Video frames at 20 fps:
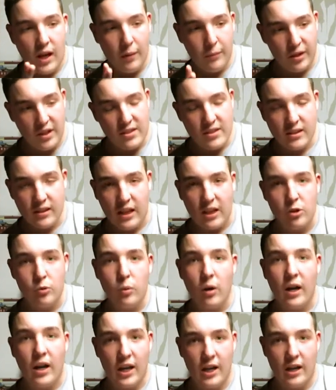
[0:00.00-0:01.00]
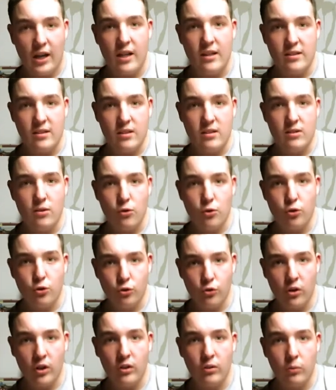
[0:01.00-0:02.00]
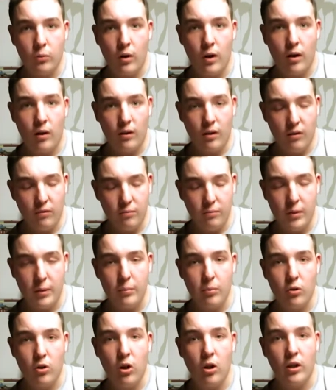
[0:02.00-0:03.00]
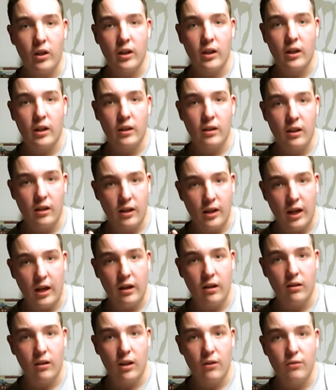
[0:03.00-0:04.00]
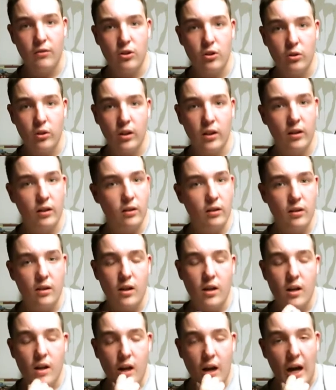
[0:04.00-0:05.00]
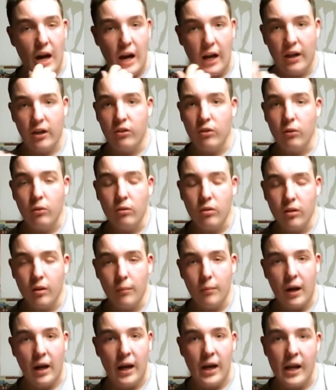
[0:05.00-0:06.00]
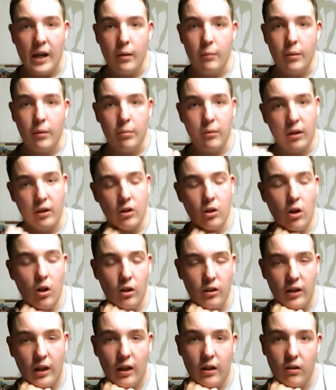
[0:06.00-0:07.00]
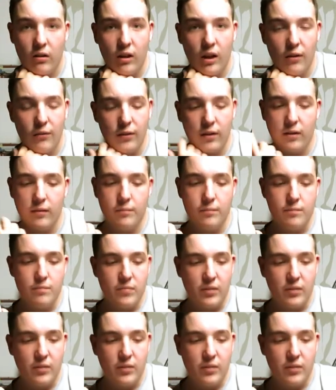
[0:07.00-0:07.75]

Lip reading: I'm guessing that's why NS is so strict of people calling it the 911 unit. I agree with them. I hate people that call it 911.